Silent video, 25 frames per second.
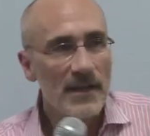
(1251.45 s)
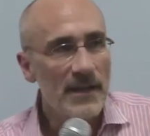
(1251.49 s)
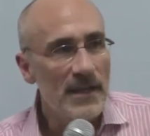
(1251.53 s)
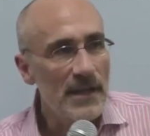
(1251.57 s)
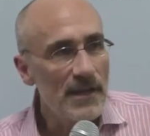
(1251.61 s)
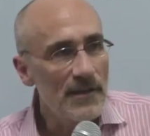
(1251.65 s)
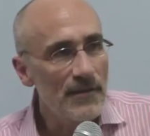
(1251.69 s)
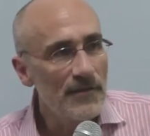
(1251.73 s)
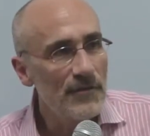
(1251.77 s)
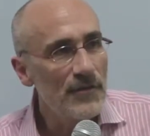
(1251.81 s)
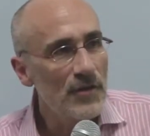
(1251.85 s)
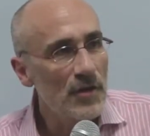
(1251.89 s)

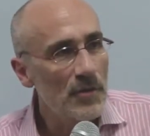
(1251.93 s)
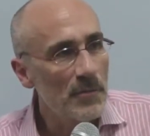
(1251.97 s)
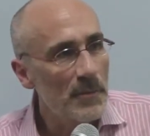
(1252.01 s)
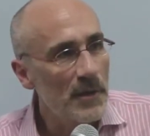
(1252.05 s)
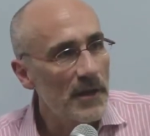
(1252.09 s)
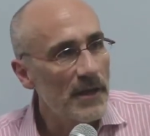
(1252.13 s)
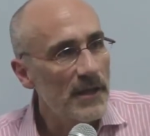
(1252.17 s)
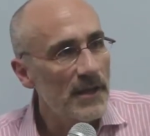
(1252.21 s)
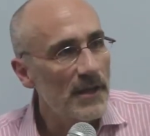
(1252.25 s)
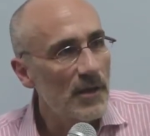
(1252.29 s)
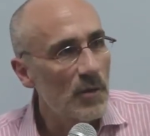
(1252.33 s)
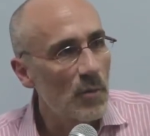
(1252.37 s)
Give your
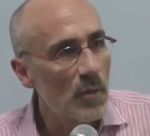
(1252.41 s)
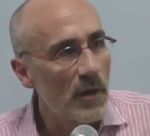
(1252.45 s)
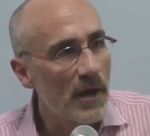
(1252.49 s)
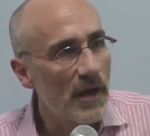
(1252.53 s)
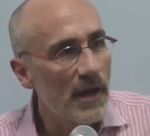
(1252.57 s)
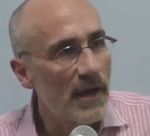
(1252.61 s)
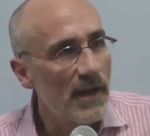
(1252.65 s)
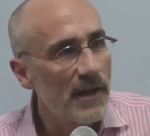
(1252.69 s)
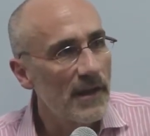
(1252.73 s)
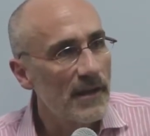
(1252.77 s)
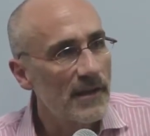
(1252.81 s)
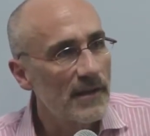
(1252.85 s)
money
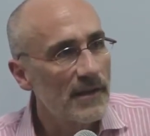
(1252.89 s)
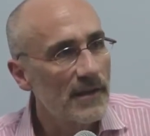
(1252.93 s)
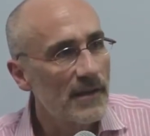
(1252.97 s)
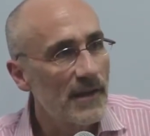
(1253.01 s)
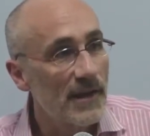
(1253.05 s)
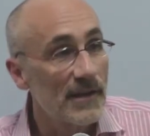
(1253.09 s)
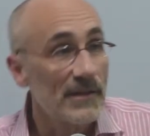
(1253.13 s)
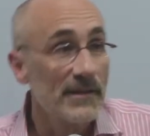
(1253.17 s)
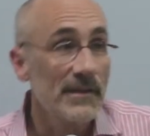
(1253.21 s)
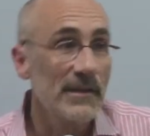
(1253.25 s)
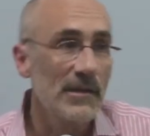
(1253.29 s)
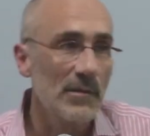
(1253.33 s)
away,
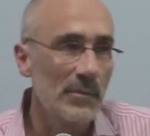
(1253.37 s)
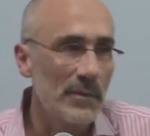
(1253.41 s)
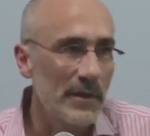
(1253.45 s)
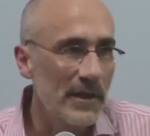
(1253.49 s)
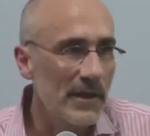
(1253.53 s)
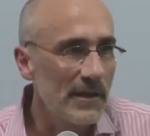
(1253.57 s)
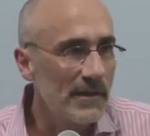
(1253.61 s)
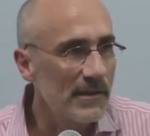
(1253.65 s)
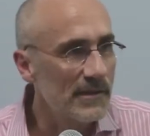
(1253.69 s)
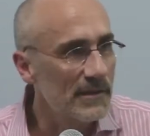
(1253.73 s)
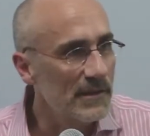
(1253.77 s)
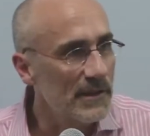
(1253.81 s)
a little
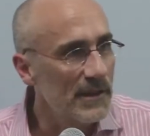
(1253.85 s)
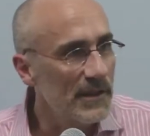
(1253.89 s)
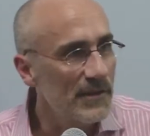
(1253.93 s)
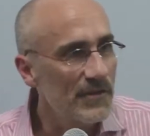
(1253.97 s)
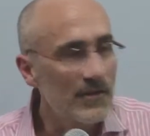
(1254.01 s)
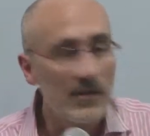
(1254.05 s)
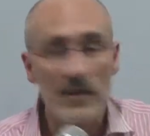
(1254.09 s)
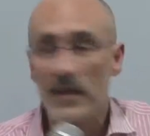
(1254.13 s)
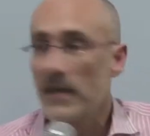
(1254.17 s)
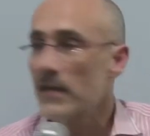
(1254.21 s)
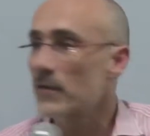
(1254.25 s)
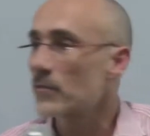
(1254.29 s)
bit at
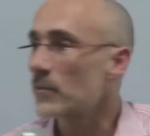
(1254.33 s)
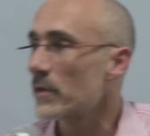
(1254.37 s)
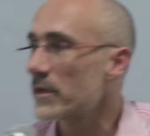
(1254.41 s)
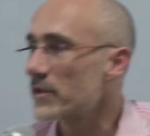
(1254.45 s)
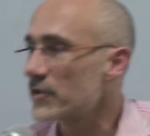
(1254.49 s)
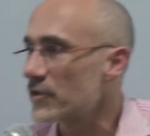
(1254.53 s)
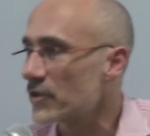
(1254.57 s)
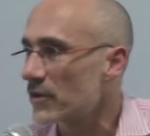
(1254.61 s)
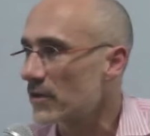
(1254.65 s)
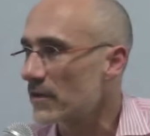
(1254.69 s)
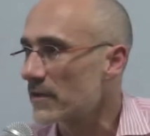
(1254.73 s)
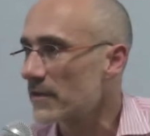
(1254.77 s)
least, get
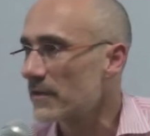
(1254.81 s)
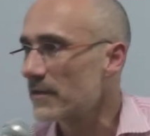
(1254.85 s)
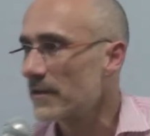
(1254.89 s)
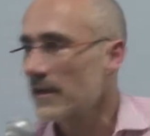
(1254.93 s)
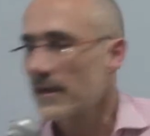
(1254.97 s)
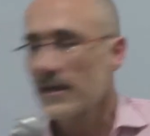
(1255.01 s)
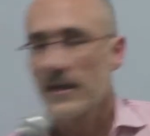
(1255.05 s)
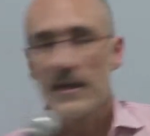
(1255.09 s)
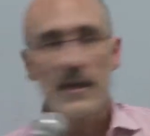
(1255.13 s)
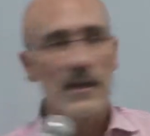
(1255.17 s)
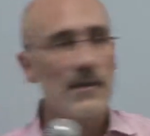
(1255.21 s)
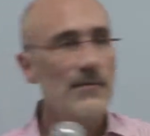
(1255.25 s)
richer.
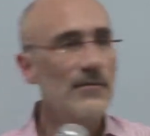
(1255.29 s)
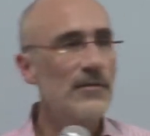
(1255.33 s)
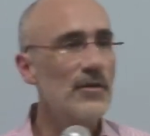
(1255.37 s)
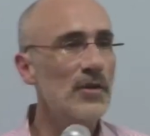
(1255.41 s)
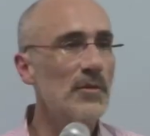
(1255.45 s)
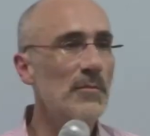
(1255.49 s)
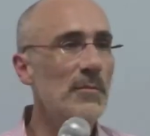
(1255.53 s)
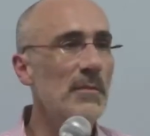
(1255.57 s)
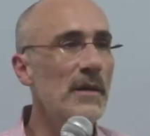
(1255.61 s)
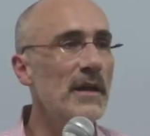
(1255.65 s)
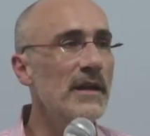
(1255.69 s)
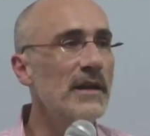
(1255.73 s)
Give
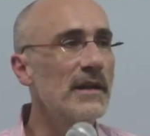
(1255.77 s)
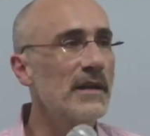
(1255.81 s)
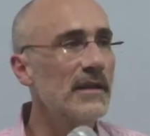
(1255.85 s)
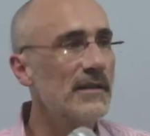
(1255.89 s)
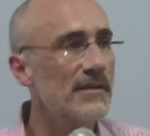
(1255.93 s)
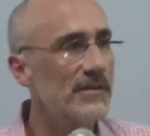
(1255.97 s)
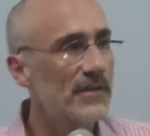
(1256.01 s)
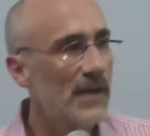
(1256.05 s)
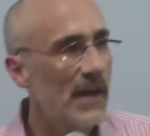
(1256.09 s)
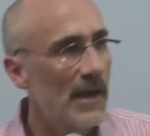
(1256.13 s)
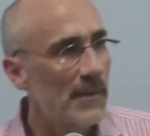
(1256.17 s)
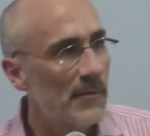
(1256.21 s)
your money
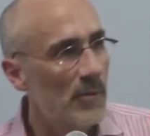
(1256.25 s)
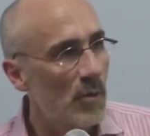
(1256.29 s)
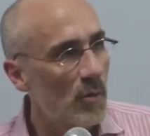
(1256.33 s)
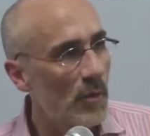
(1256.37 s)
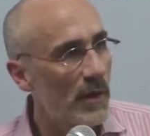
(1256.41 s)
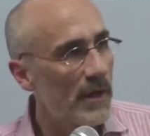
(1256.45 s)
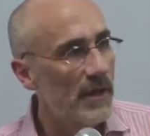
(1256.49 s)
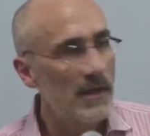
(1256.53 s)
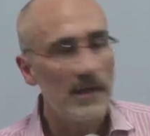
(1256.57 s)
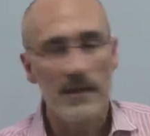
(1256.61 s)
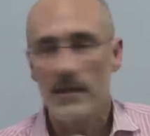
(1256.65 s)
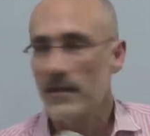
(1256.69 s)
and time
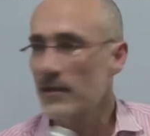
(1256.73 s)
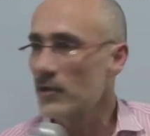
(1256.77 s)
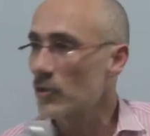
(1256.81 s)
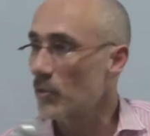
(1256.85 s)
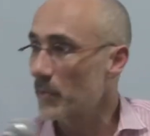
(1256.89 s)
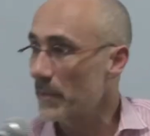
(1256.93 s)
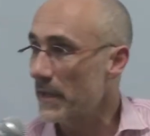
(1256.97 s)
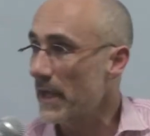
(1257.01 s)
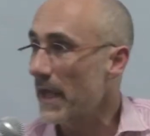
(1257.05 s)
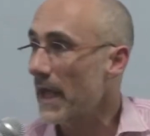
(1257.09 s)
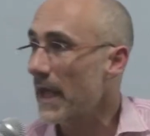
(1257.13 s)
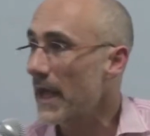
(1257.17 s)
away,
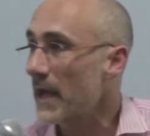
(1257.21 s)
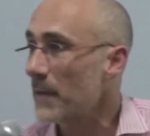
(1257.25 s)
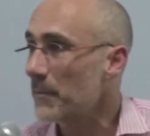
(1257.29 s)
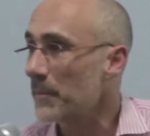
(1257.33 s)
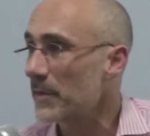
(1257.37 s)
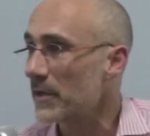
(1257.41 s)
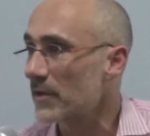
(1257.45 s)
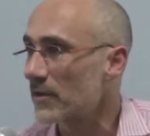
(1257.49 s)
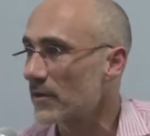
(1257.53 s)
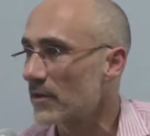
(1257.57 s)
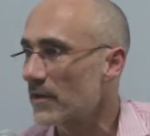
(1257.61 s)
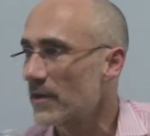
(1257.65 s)
you'll be
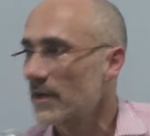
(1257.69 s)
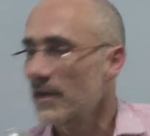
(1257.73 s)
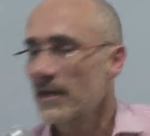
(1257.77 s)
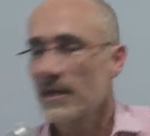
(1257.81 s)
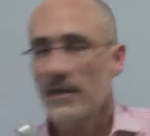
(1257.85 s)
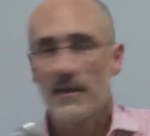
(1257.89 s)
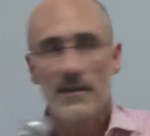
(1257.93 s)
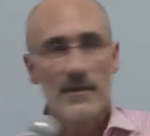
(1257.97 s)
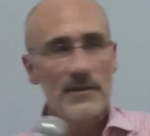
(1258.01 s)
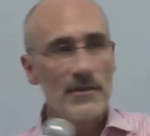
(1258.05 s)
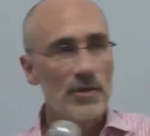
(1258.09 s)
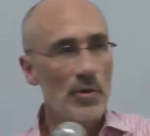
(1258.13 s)
happier,
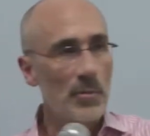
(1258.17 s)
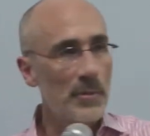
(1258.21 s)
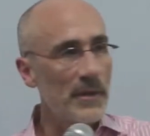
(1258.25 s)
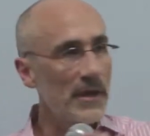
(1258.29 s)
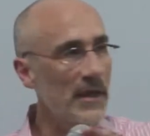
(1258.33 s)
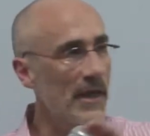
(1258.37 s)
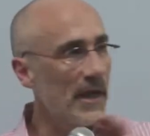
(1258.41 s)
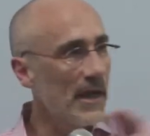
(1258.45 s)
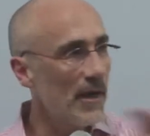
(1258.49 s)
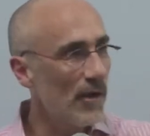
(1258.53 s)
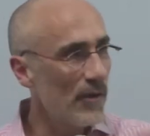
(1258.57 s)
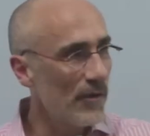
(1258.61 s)
you'll
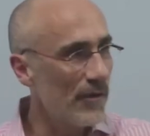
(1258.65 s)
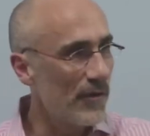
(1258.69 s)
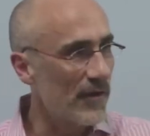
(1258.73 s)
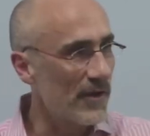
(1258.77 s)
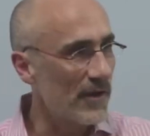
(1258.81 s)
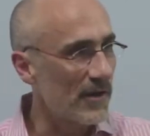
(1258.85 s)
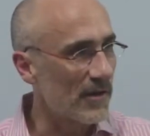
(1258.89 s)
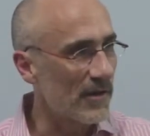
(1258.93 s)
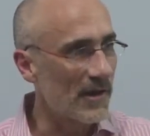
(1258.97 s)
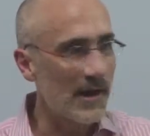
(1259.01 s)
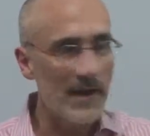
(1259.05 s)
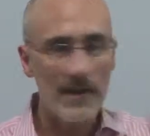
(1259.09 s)
be
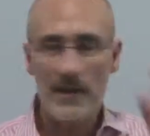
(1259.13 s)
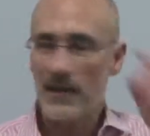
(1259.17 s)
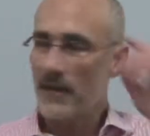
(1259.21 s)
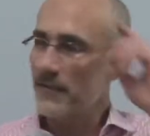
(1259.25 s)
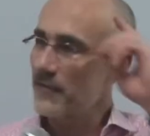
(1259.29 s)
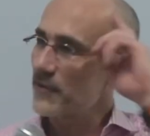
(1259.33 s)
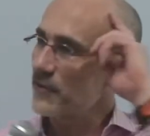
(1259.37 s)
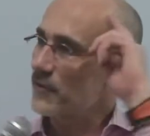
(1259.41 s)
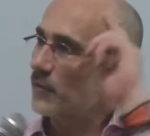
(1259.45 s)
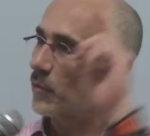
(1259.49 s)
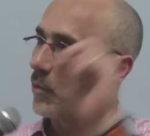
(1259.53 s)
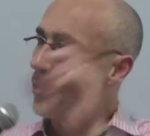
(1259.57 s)
healthier.
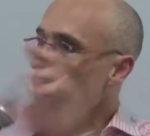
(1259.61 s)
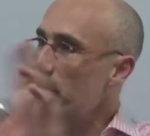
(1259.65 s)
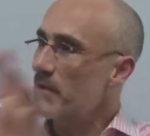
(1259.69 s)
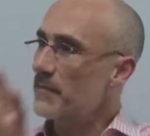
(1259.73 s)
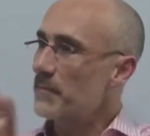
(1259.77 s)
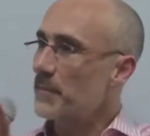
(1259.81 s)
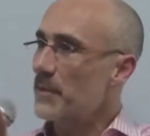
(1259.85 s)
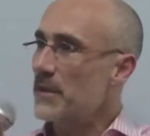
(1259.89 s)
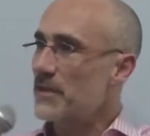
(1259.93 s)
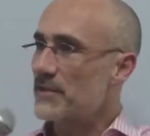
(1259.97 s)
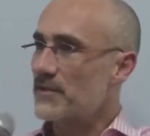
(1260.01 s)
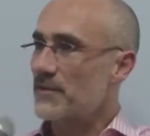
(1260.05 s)
There's
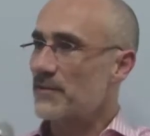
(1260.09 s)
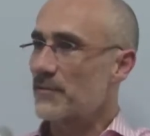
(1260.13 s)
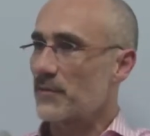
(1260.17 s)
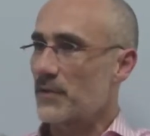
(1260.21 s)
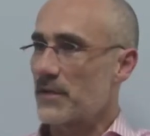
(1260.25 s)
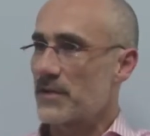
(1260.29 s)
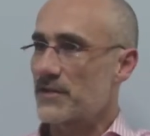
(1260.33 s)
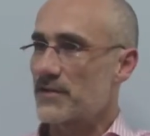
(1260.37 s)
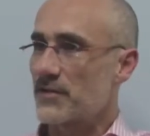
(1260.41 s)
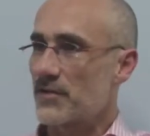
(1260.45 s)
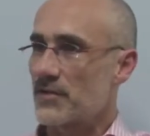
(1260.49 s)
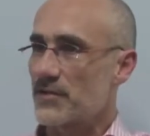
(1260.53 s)
one piece of
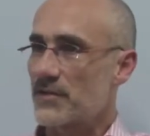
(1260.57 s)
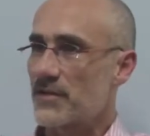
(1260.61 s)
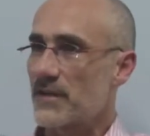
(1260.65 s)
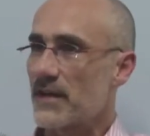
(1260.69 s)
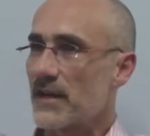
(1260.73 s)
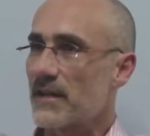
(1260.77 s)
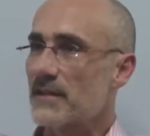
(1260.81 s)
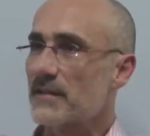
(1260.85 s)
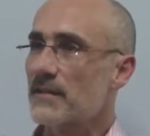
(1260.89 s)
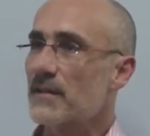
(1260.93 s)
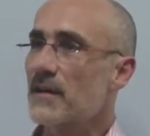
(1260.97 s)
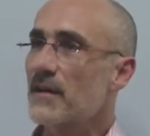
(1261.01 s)
research that
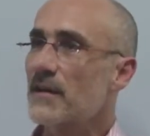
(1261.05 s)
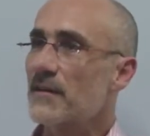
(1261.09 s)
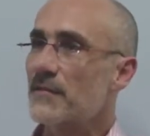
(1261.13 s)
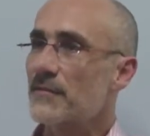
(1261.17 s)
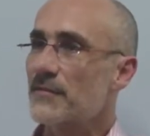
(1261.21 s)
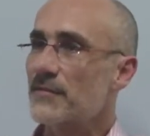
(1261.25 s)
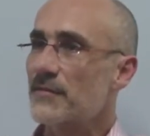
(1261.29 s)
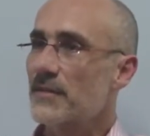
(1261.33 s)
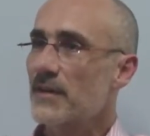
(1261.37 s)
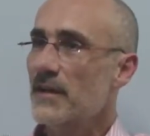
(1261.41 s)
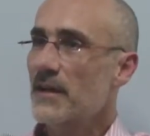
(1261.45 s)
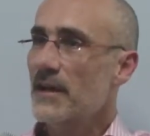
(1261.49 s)
I
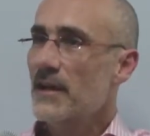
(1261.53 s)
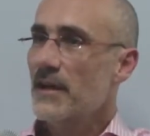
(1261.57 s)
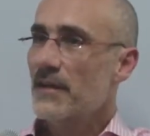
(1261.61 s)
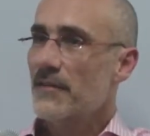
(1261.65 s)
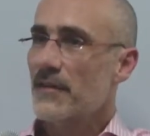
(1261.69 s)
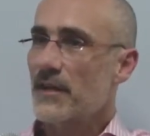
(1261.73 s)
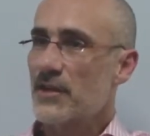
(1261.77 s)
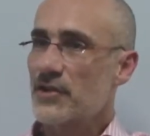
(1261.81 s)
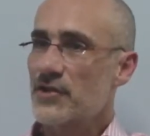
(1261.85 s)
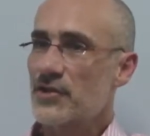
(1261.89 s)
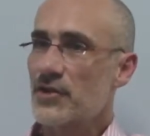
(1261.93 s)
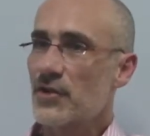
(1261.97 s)
love
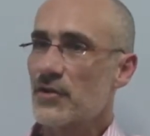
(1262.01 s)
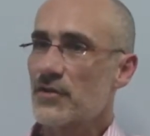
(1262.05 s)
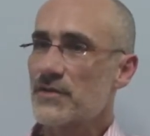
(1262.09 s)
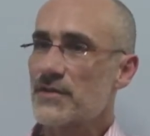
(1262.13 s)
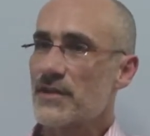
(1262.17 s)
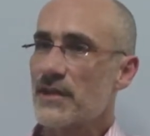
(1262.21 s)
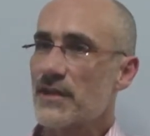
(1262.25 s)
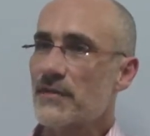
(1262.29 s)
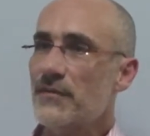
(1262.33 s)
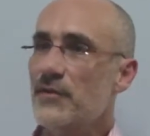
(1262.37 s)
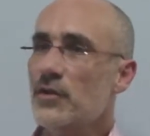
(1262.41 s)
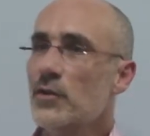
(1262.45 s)
that shows
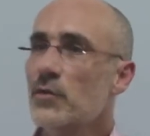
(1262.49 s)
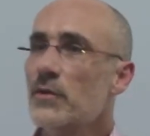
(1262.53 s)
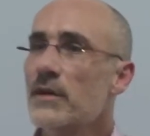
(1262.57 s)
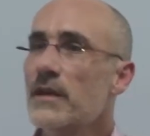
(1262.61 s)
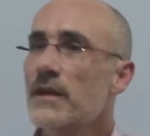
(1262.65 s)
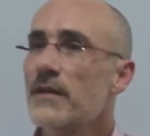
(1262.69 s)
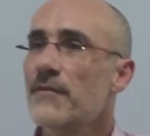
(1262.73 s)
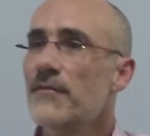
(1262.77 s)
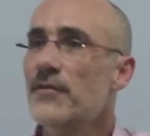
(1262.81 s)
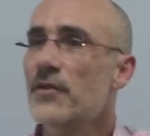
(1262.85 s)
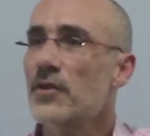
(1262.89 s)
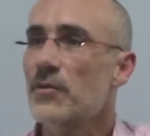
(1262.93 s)
that if you
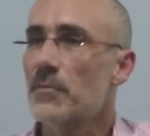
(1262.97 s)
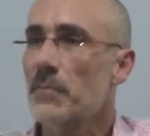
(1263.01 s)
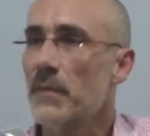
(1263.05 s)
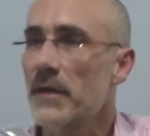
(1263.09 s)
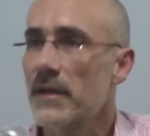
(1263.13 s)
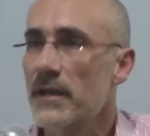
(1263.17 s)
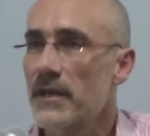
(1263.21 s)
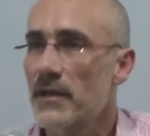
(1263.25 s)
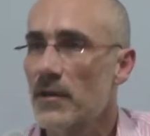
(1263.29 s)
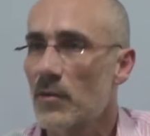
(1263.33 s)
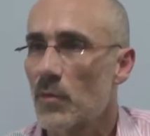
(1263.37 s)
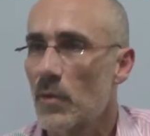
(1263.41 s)
give your
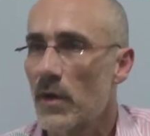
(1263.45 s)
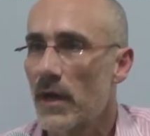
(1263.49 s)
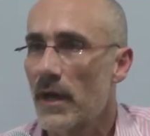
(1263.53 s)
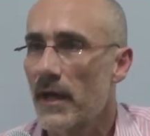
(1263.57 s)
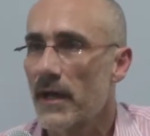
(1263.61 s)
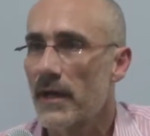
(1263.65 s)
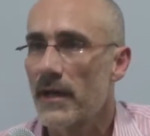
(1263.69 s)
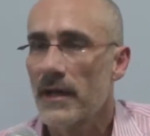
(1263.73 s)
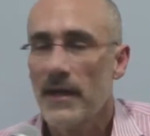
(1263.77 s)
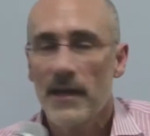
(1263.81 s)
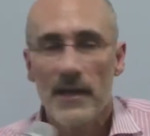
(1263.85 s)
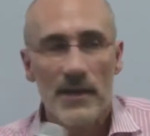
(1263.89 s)
money
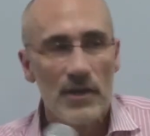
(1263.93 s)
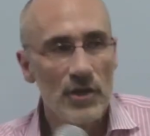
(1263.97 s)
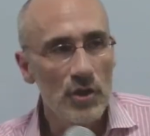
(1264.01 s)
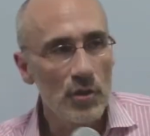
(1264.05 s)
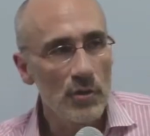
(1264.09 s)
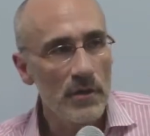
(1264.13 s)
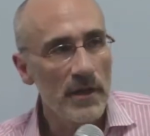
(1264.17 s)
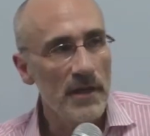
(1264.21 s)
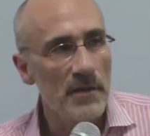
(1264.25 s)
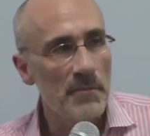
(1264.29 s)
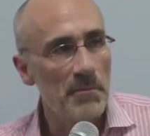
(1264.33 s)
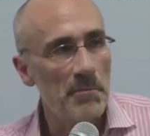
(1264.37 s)
away,
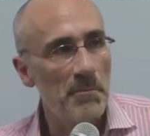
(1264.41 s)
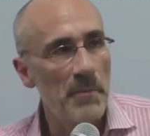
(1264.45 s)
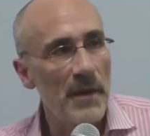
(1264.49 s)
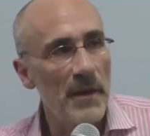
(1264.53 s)
you get